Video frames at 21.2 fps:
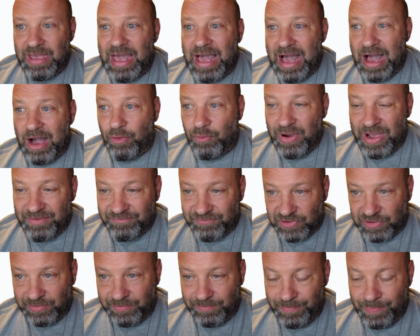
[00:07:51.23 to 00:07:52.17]

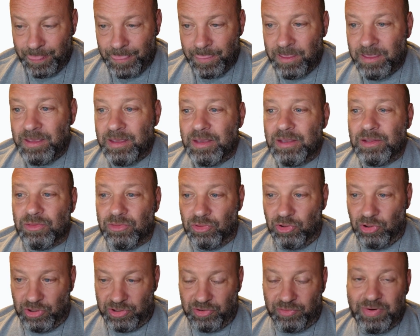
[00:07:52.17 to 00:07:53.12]
However,
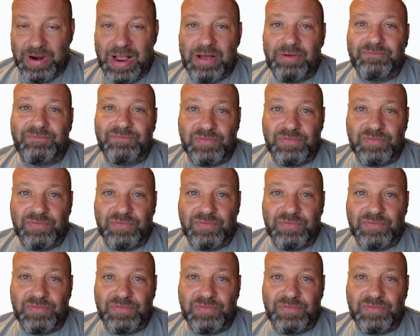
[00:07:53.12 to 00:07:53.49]
look around